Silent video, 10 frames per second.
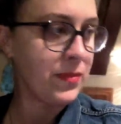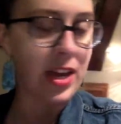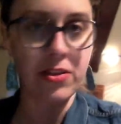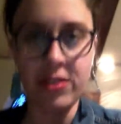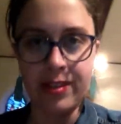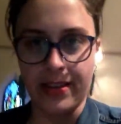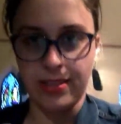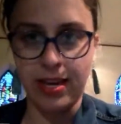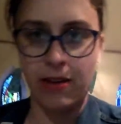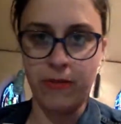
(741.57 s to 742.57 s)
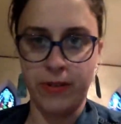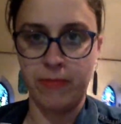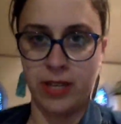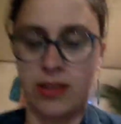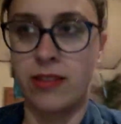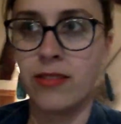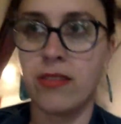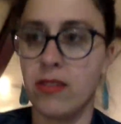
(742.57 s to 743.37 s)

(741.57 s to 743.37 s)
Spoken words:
I just like that one because